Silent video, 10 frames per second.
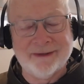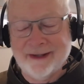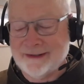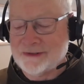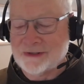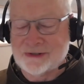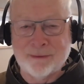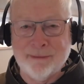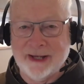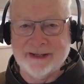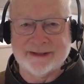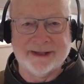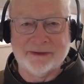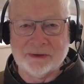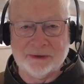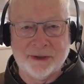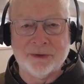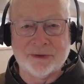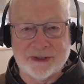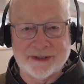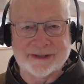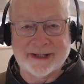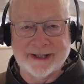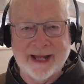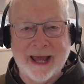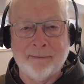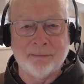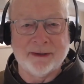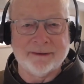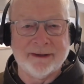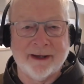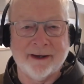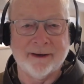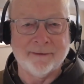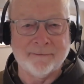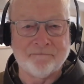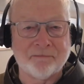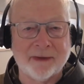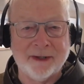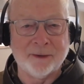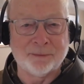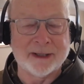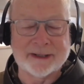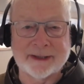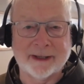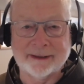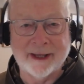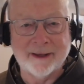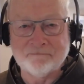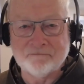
It's just amazing the liturgies that can happen in a place like that.